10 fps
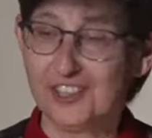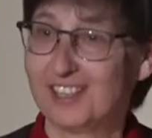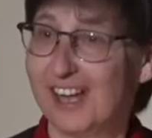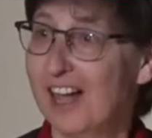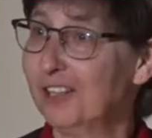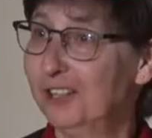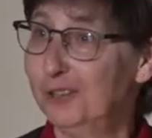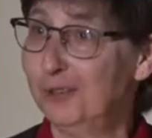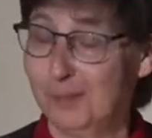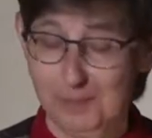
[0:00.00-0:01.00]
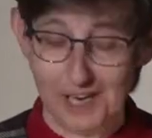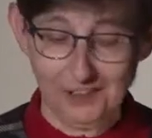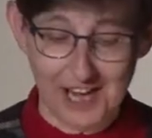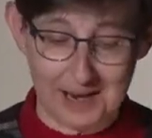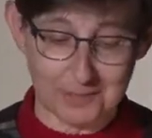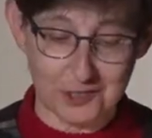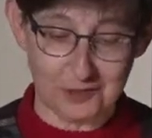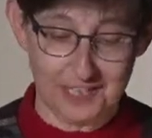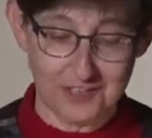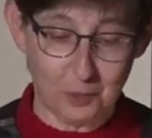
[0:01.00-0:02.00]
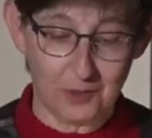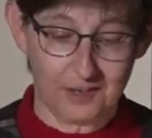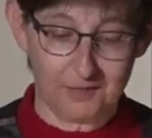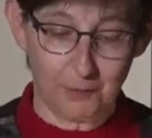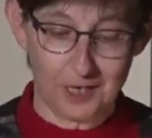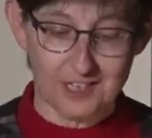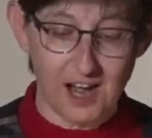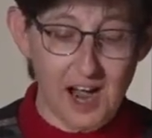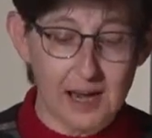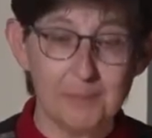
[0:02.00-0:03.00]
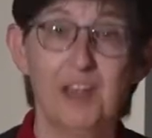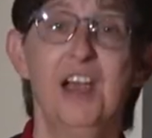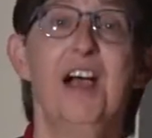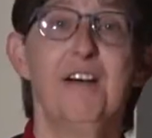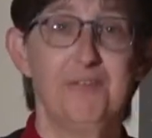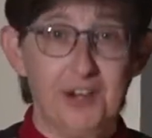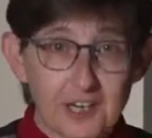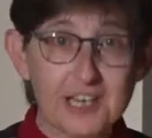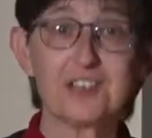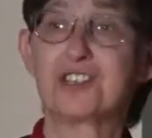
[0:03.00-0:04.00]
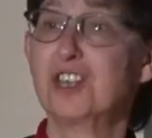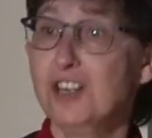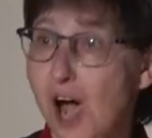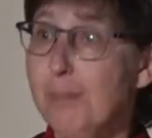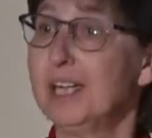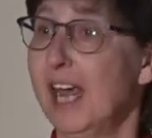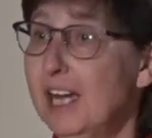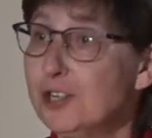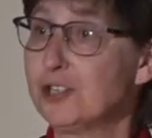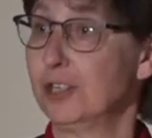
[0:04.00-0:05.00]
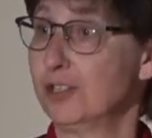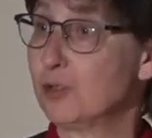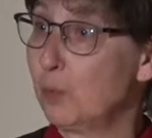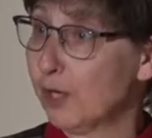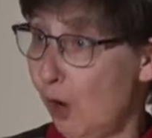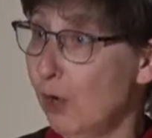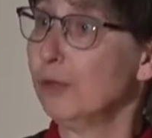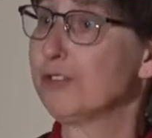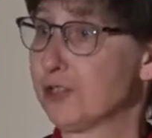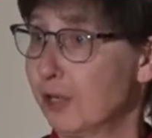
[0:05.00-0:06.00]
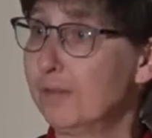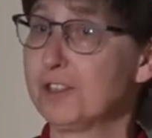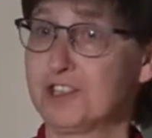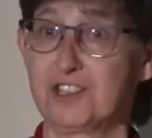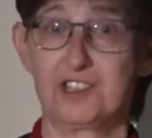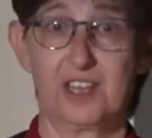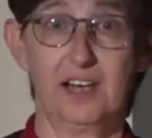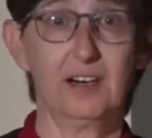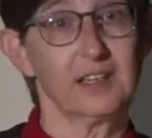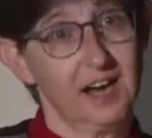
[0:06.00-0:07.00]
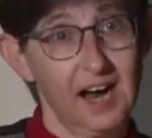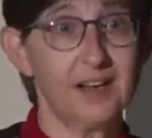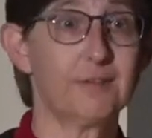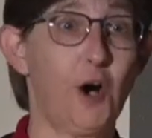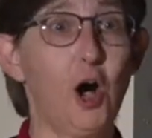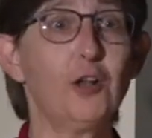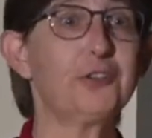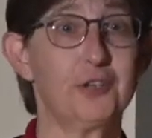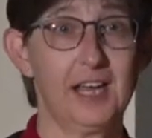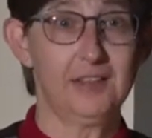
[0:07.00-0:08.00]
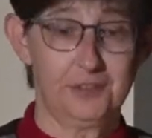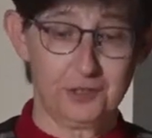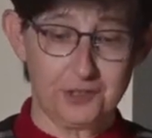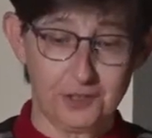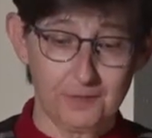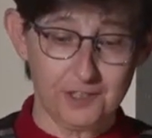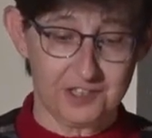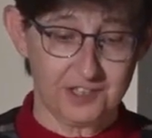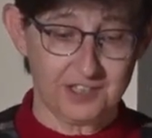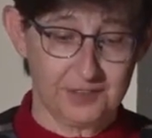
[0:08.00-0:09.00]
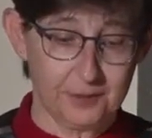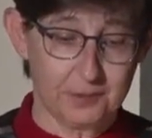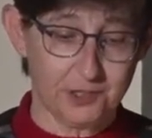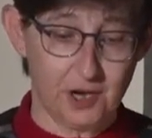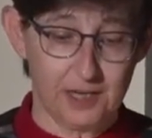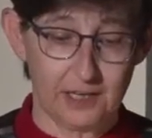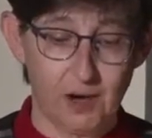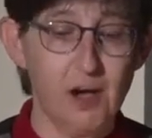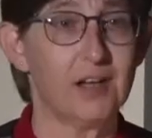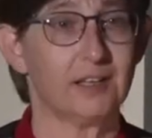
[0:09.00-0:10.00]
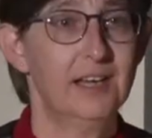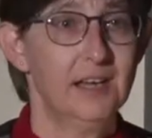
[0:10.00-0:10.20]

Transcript: at Calhoun and Belknap Streets, where for a time various denominations would hold services there and kind of alternate their services at the Masonic Hall.